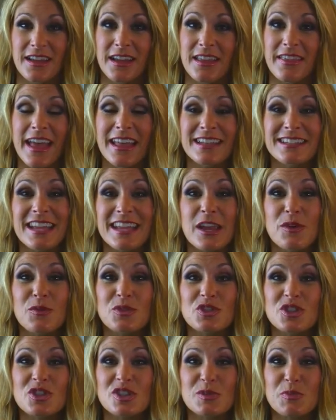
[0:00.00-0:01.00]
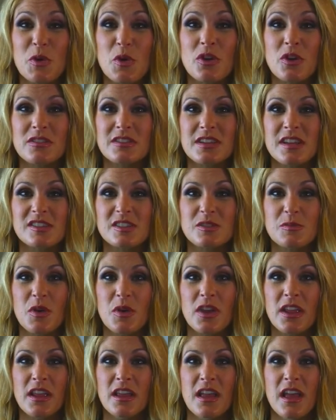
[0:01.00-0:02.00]
And that day when she spoke her
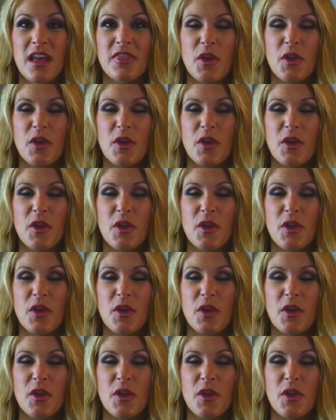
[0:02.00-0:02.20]
testimony,